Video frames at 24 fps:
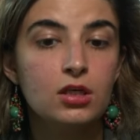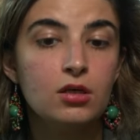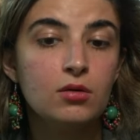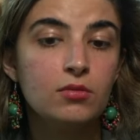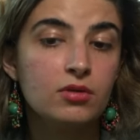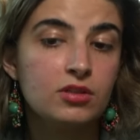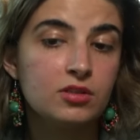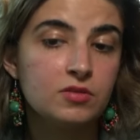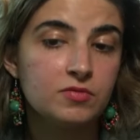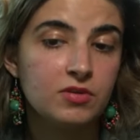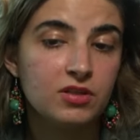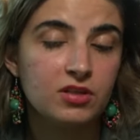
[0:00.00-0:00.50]

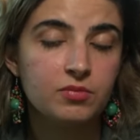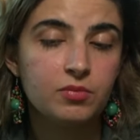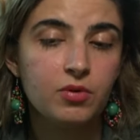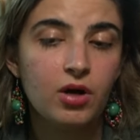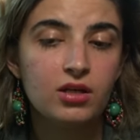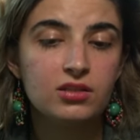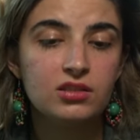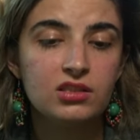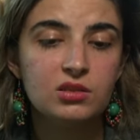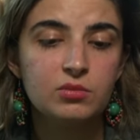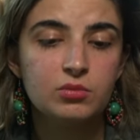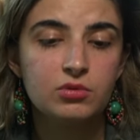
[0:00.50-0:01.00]
It's very
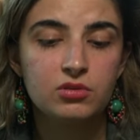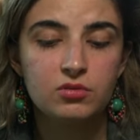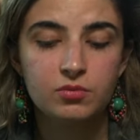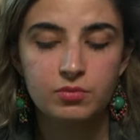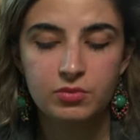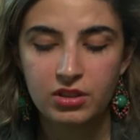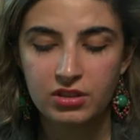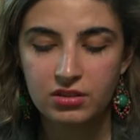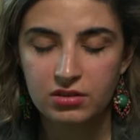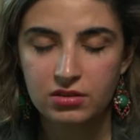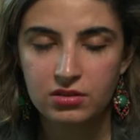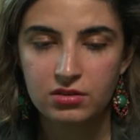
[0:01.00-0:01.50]
possible,
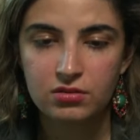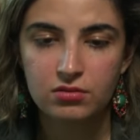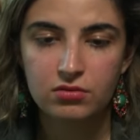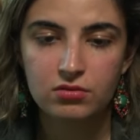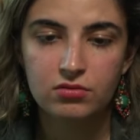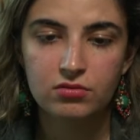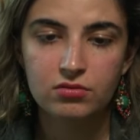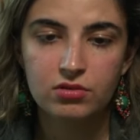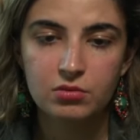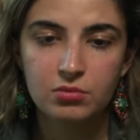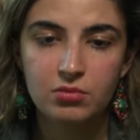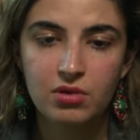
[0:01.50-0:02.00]
but
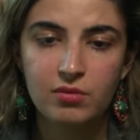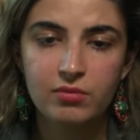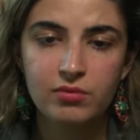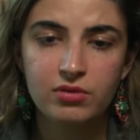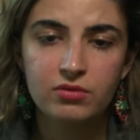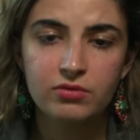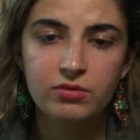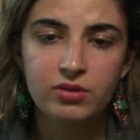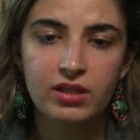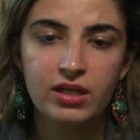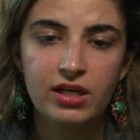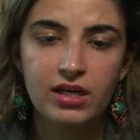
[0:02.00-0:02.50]
remember,
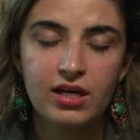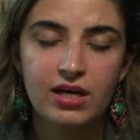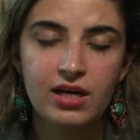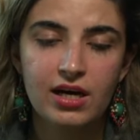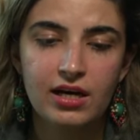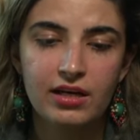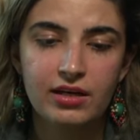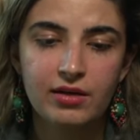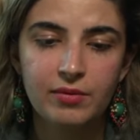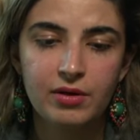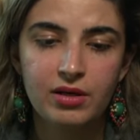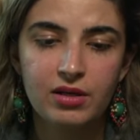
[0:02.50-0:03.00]
we, uh,
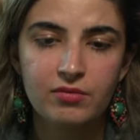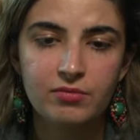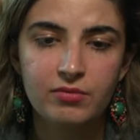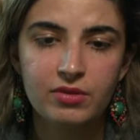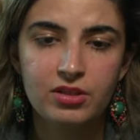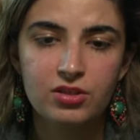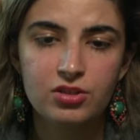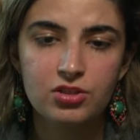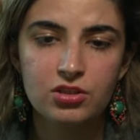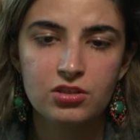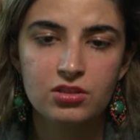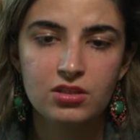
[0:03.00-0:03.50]
I kind of
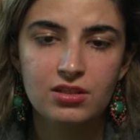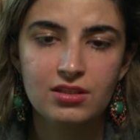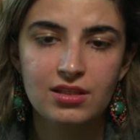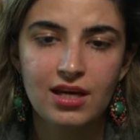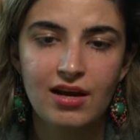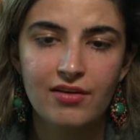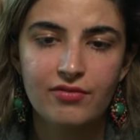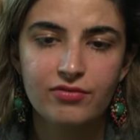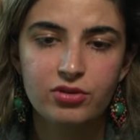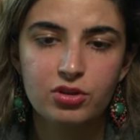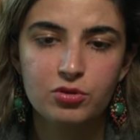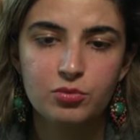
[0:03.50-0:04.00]
mentioned that
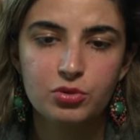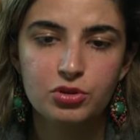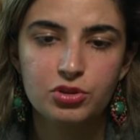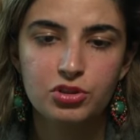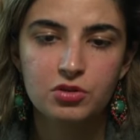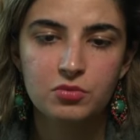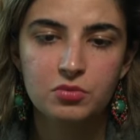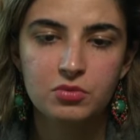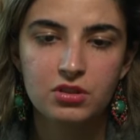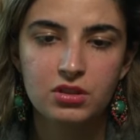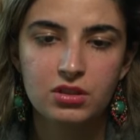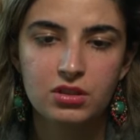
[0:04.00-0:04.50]
after
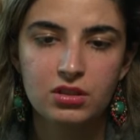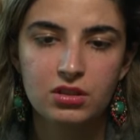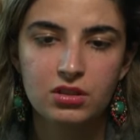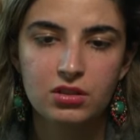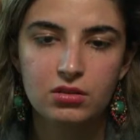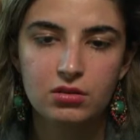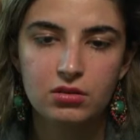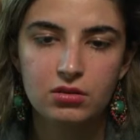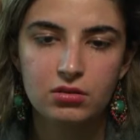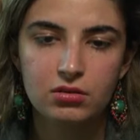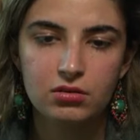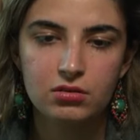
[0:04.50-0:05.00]
bishop
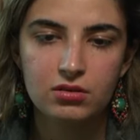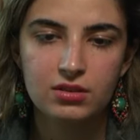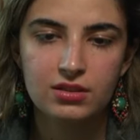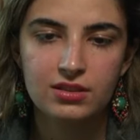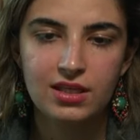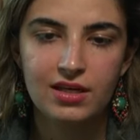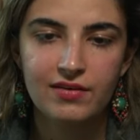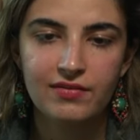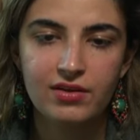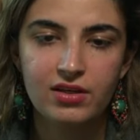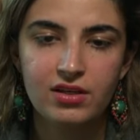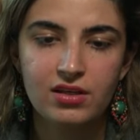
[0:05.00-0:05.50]

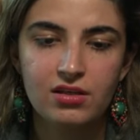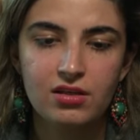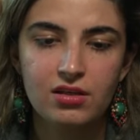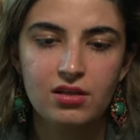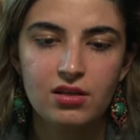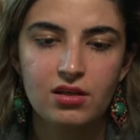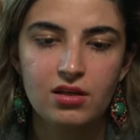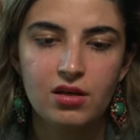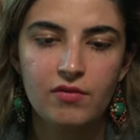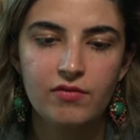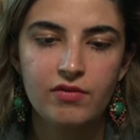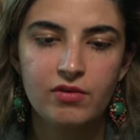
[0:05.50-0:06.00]
e7,
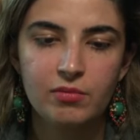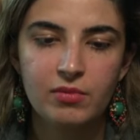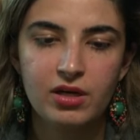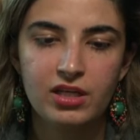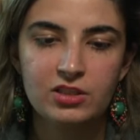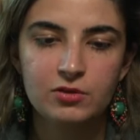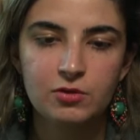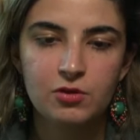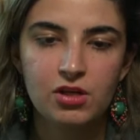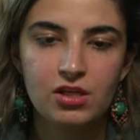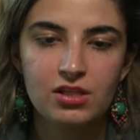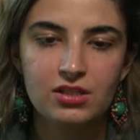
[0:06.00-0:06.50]
we might
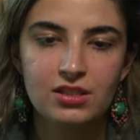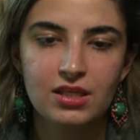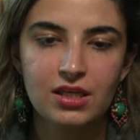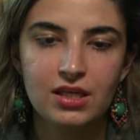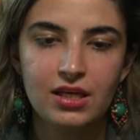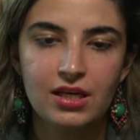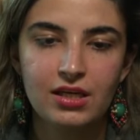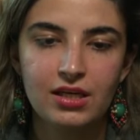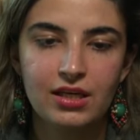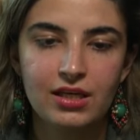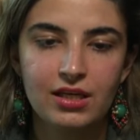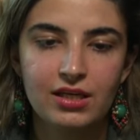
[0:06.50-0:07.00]
want to
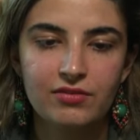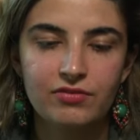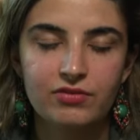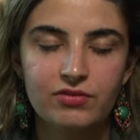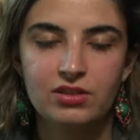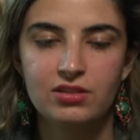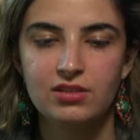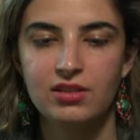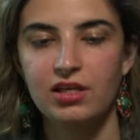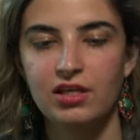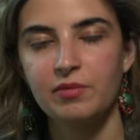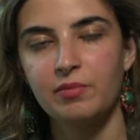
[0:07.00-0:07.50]
take, and if they
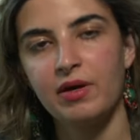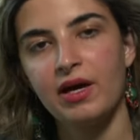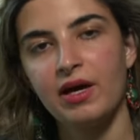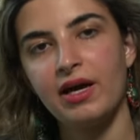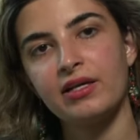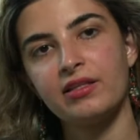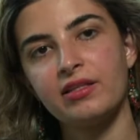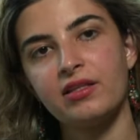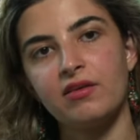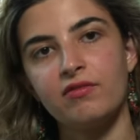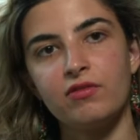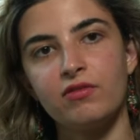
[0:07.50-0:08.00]
take
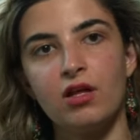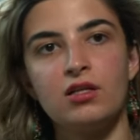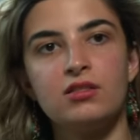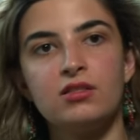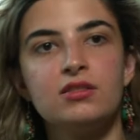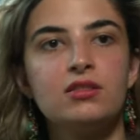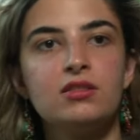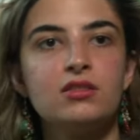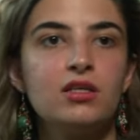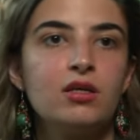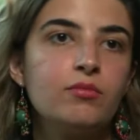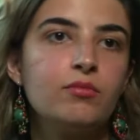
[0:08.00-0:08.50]
back, they've lost the
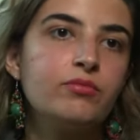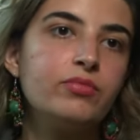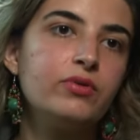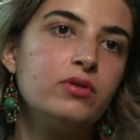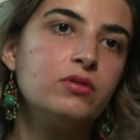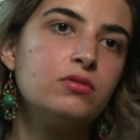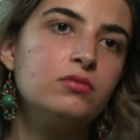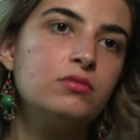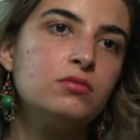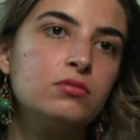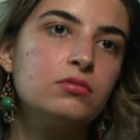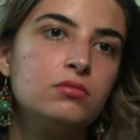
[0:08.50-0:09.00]

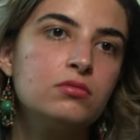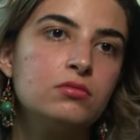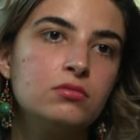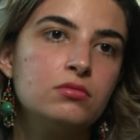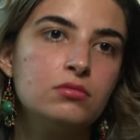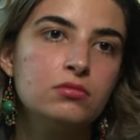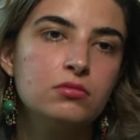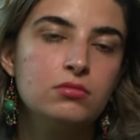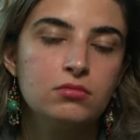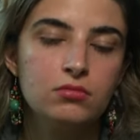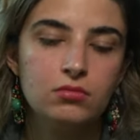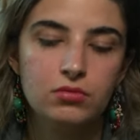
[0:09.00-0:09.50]
tempo.
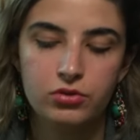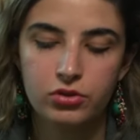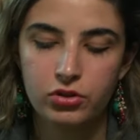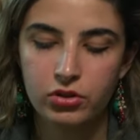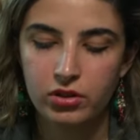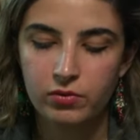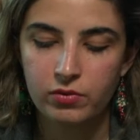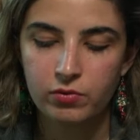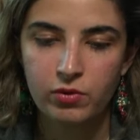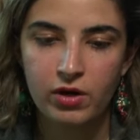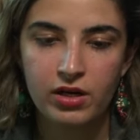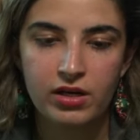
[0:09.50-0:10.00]
So
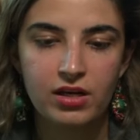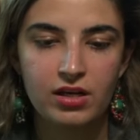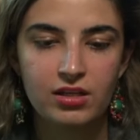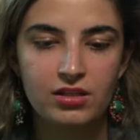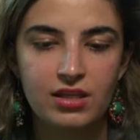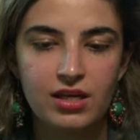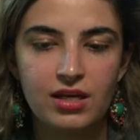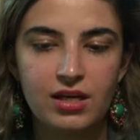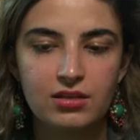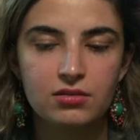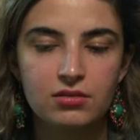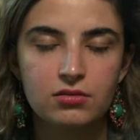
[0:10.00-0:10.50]
like, why not
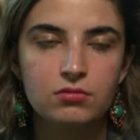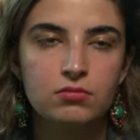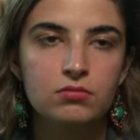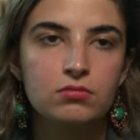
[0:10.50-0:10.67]
that?